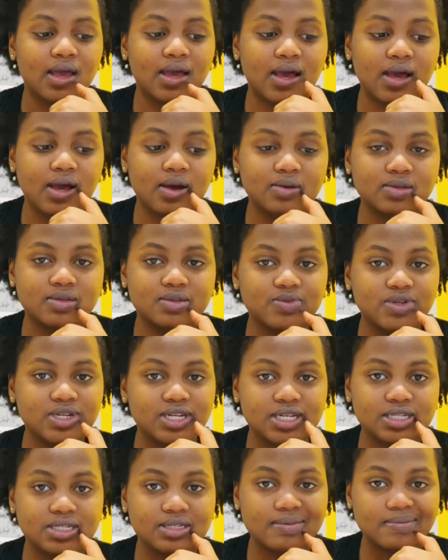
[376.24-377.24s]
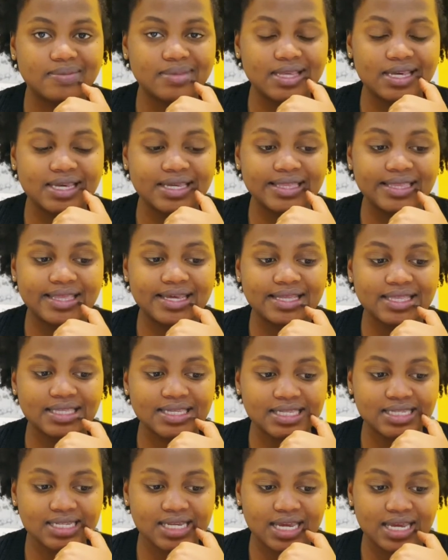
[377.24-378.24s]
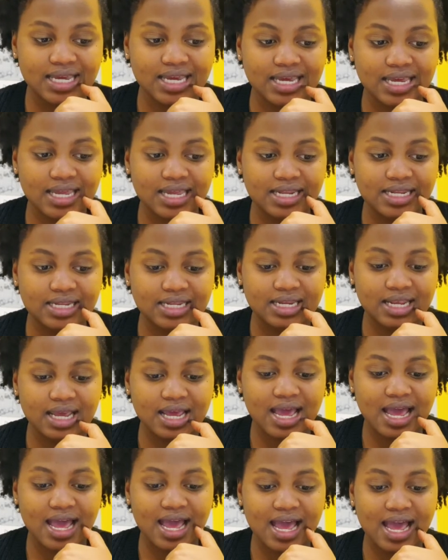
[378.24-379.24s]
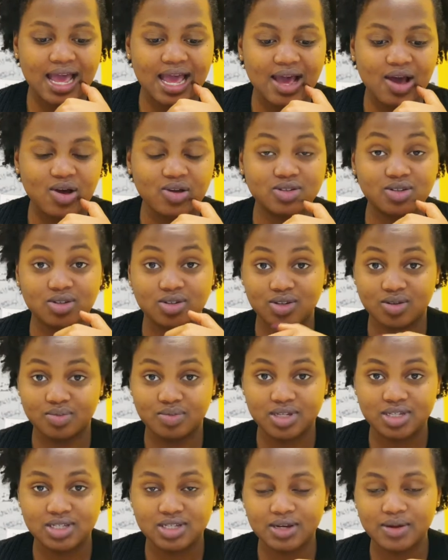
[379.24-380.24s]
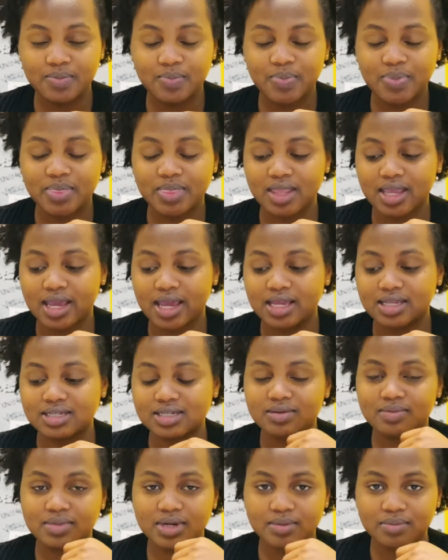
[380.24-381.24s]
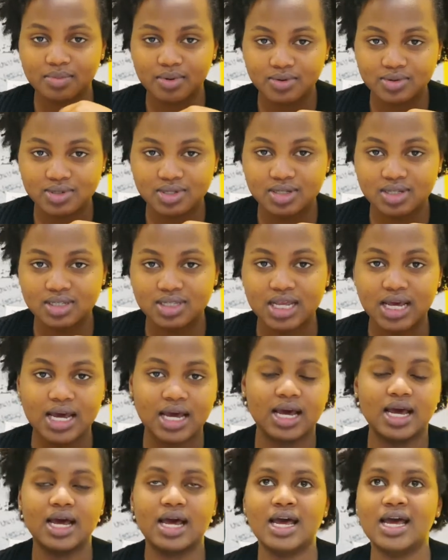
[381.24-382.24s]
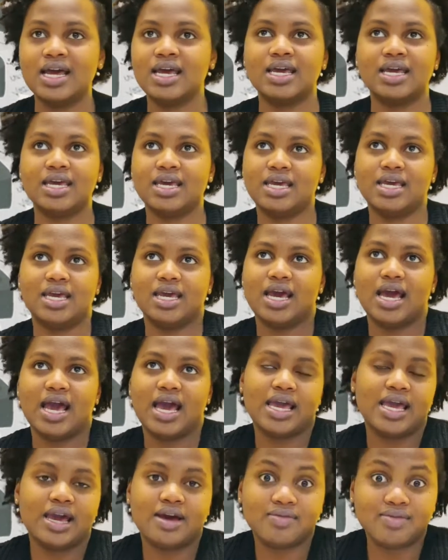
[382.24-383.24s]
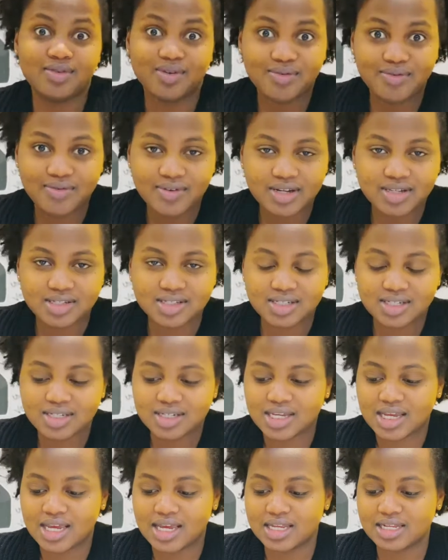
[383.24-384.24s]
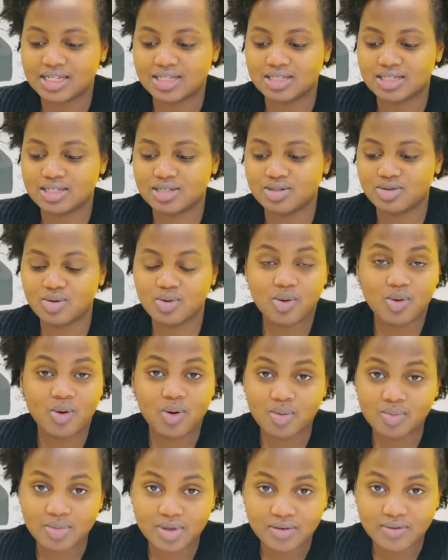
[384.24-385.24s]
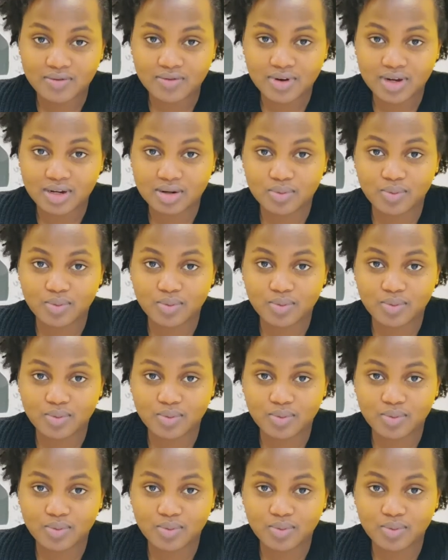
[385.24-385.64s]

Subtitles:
I was reading something the other day and on social media, and somebody posted that I have no friends, and don't call me a friend.